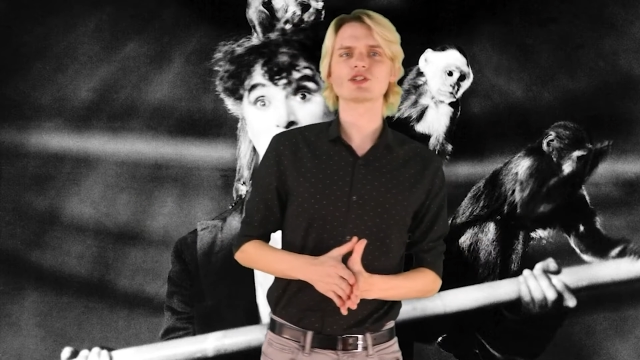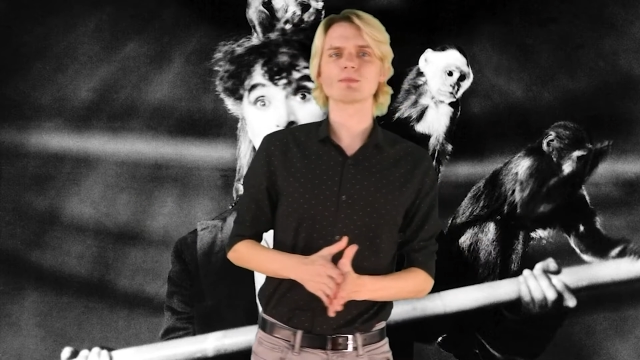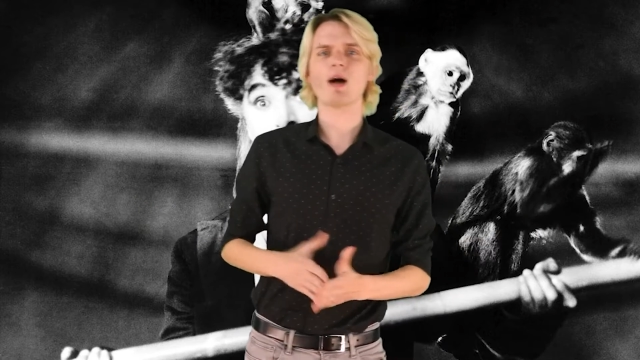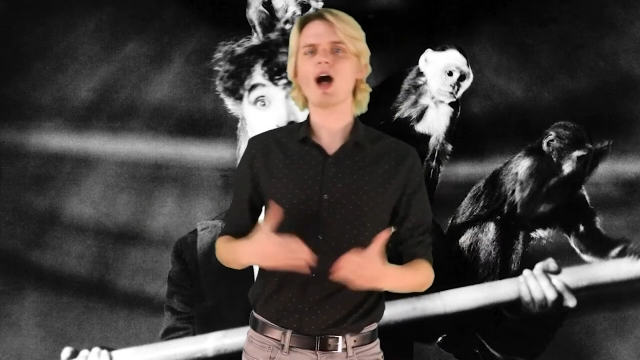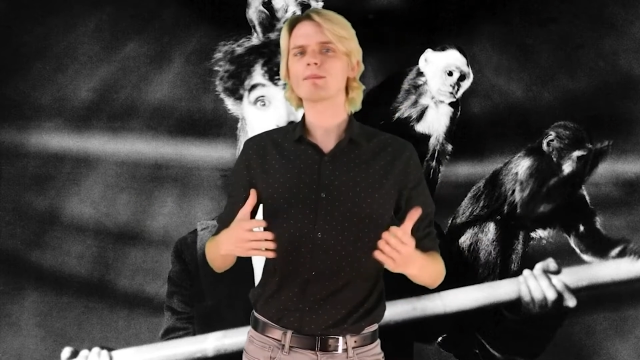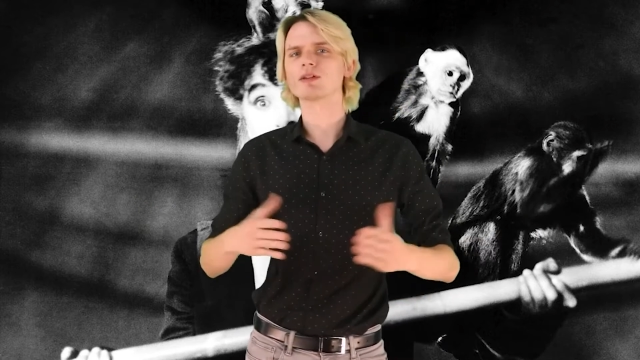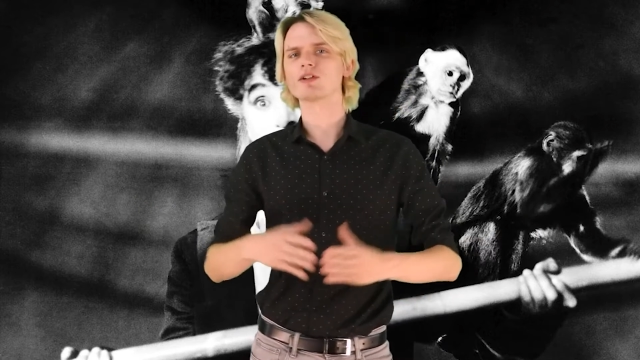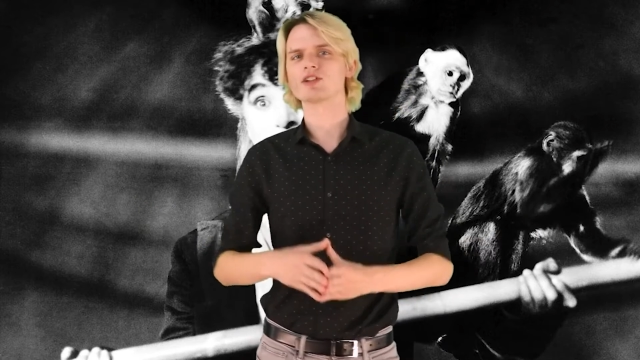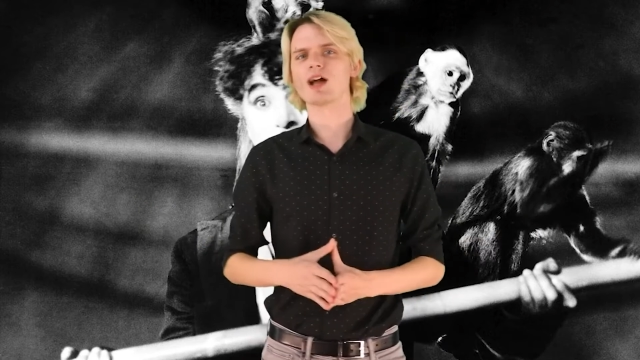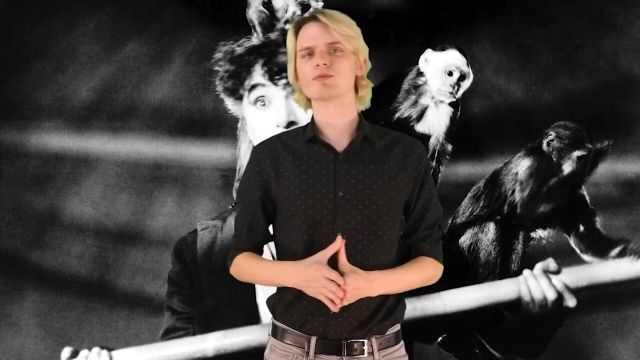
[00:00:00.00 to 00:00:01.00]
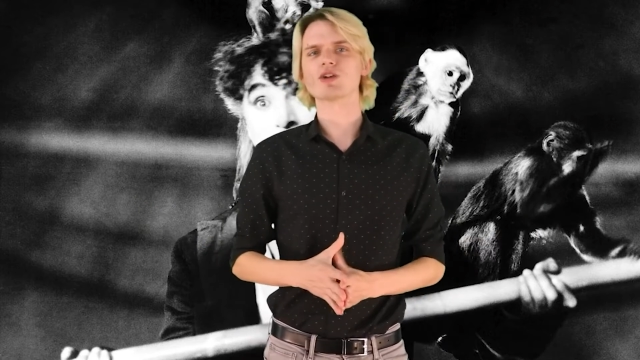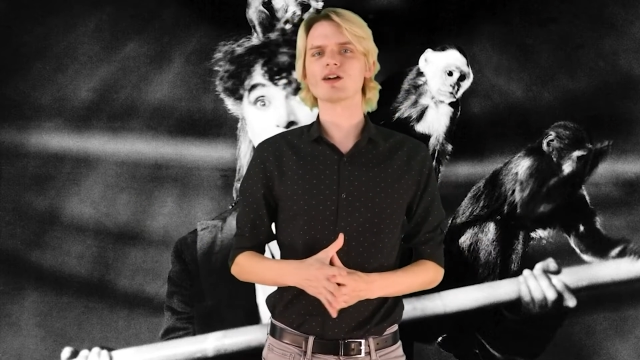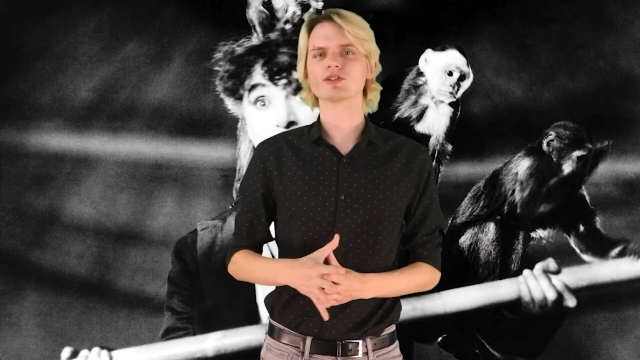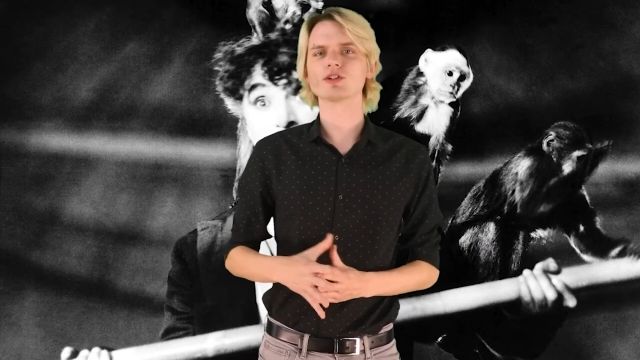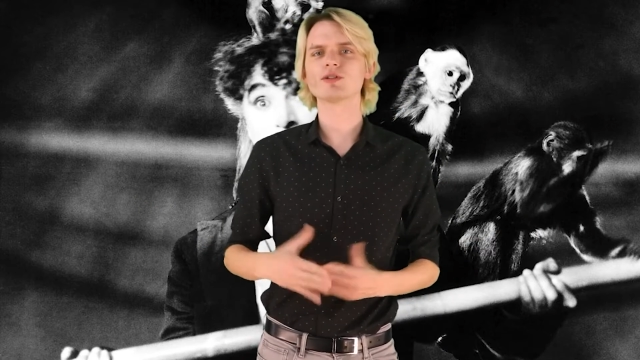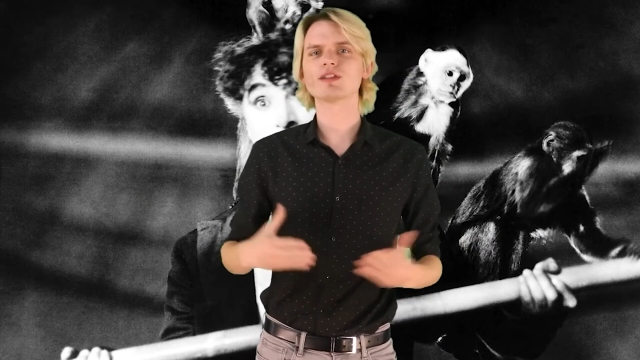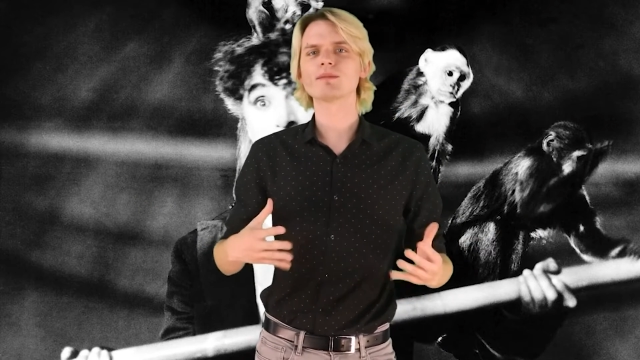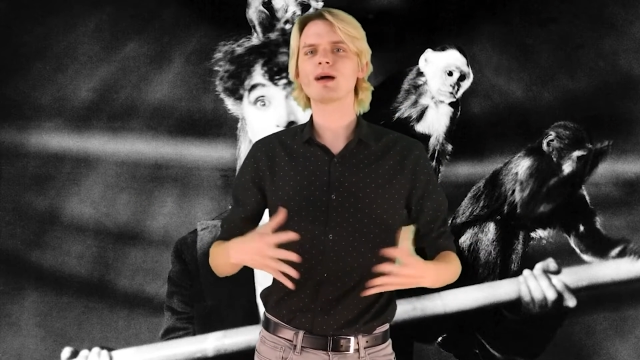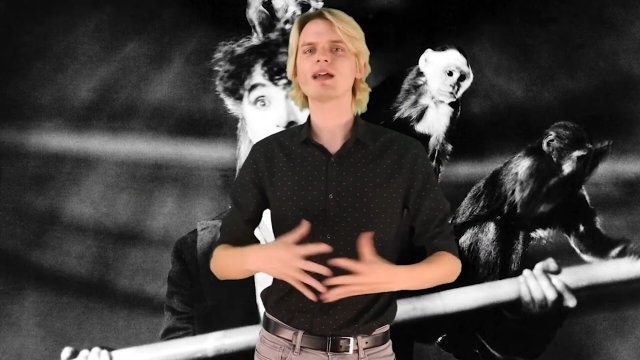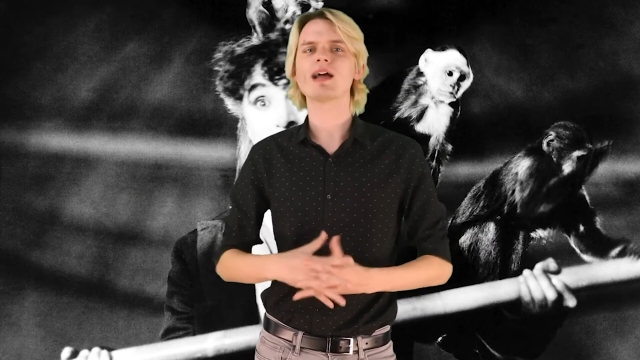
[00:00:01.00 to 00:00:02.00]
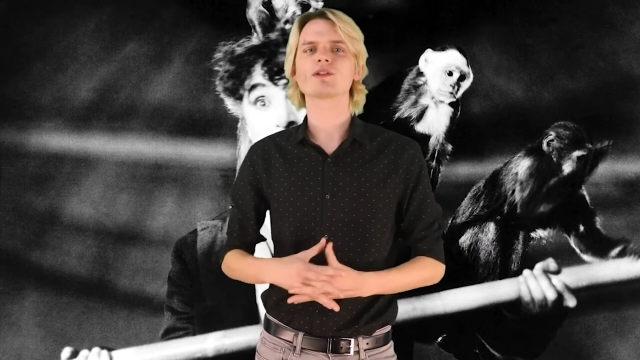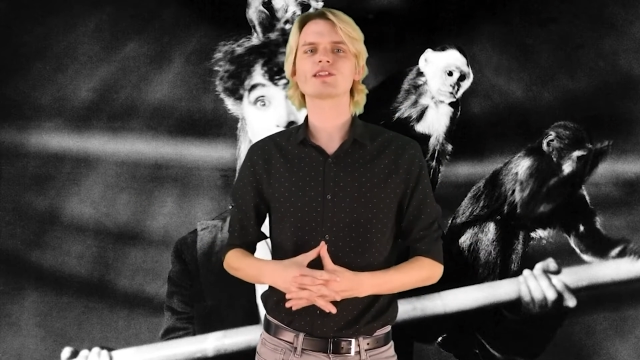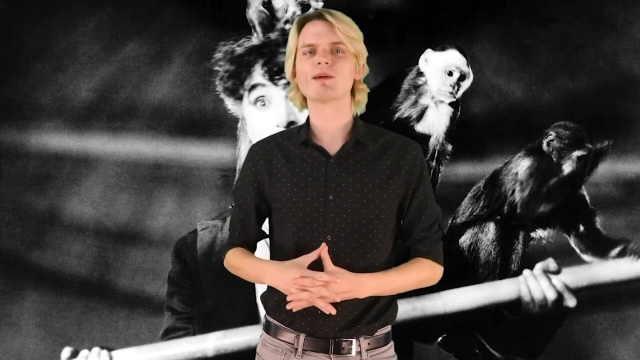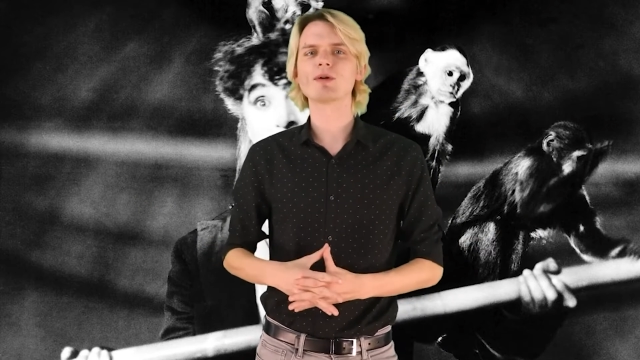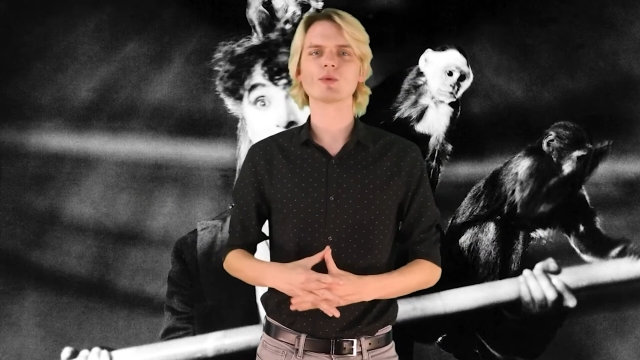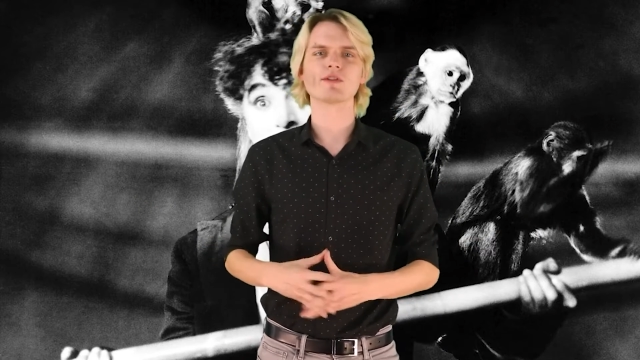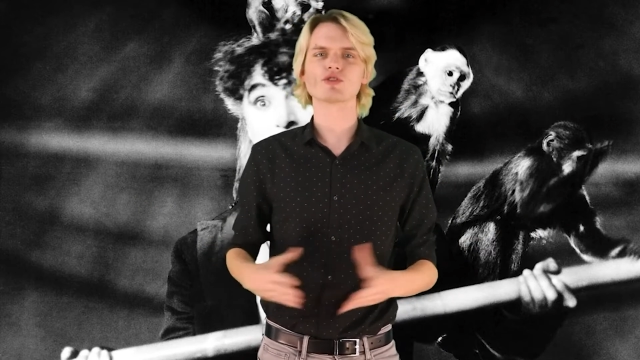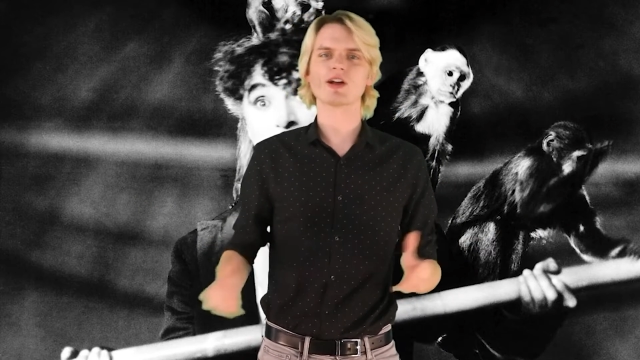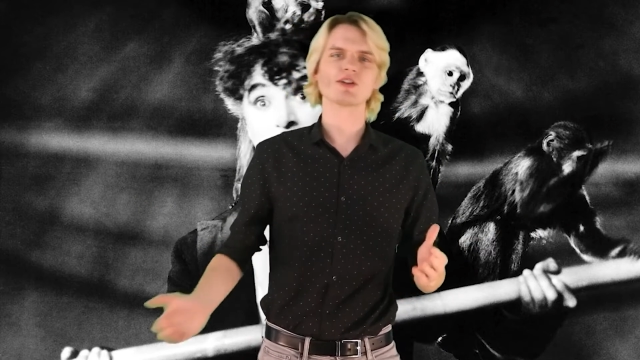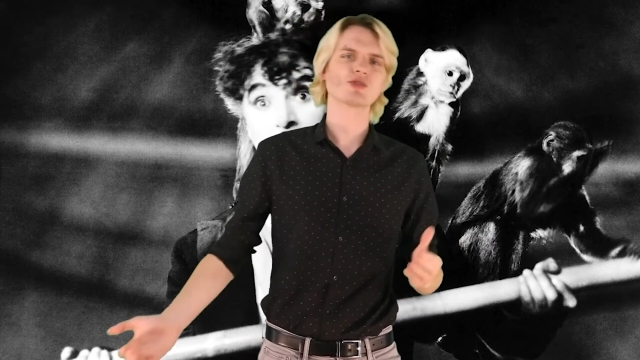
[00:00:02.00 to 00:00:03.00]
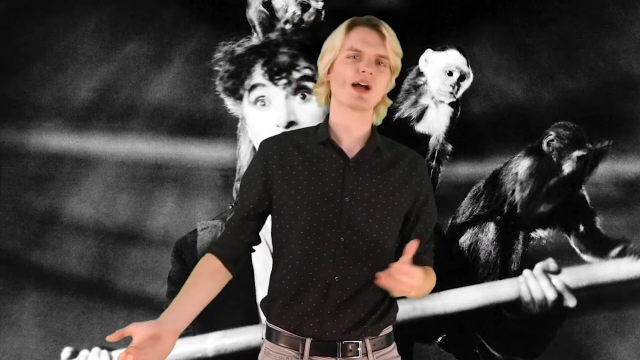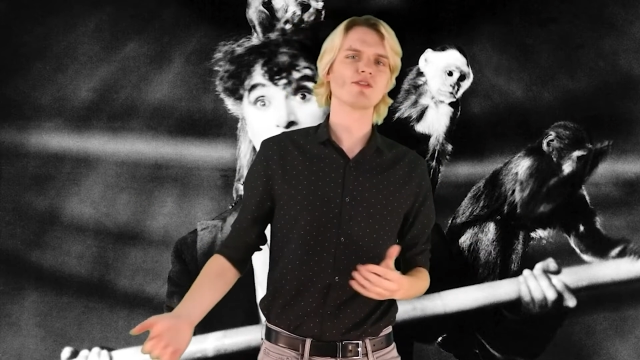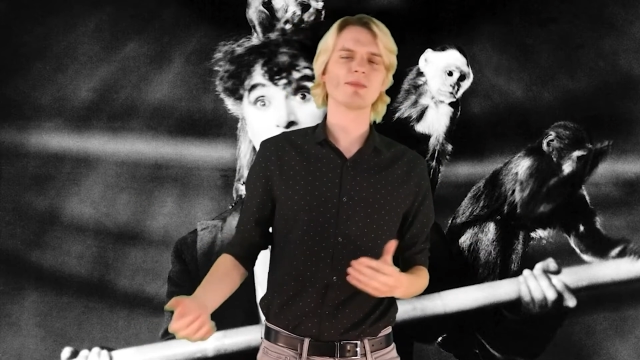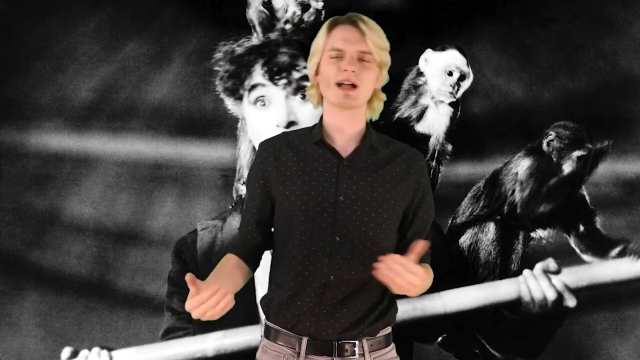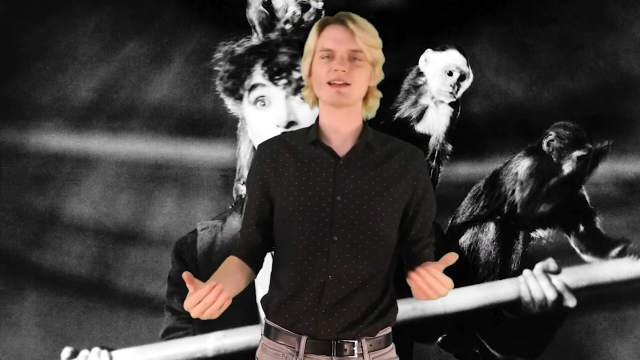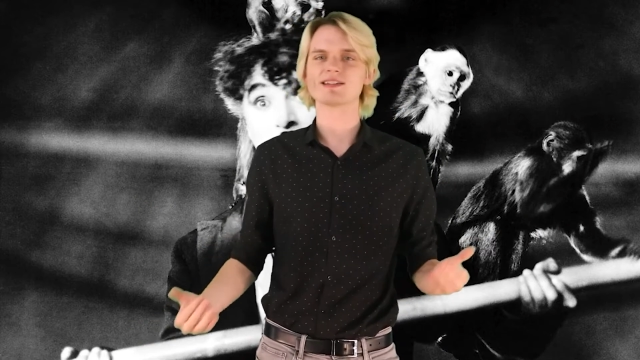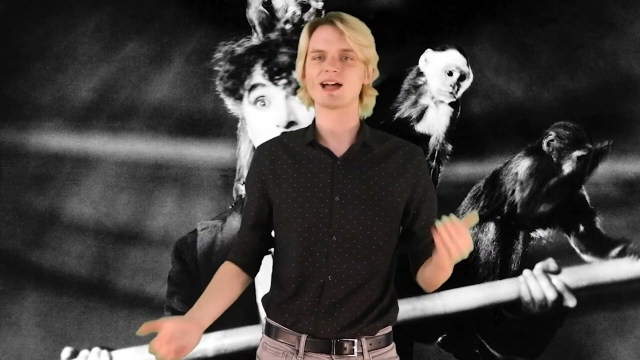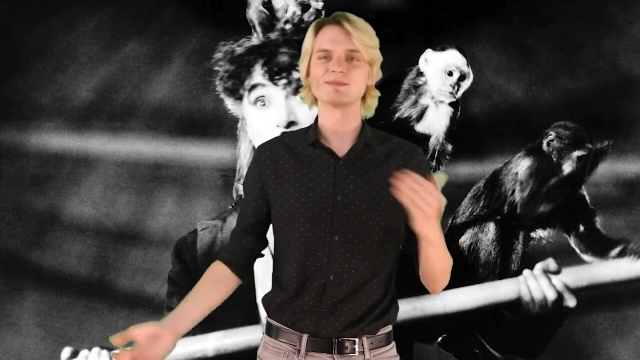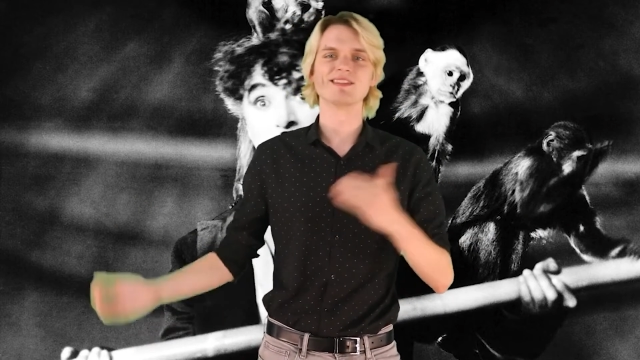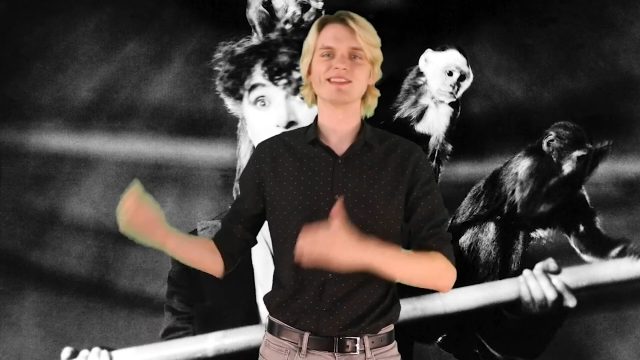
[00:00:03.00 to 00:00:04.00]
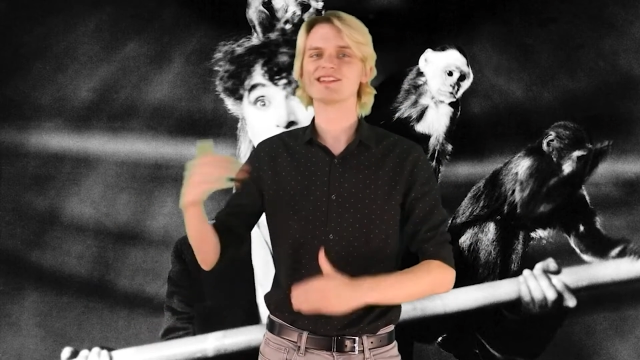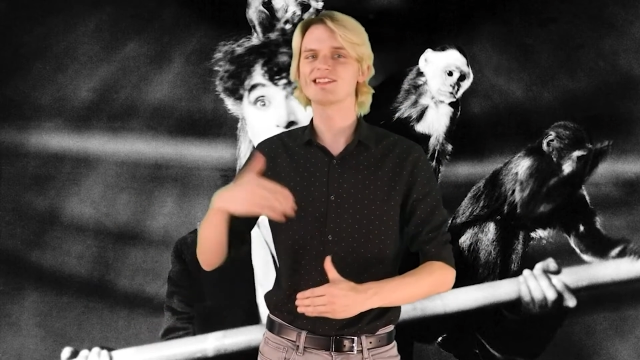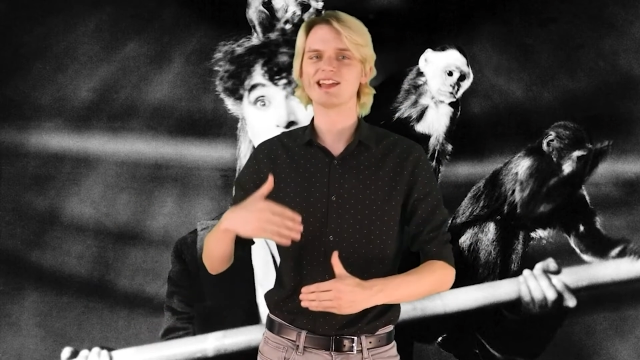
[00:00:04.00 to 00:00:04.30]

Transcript: such a popular time traveler, you'd think by now someone would have tried to travel back in time to this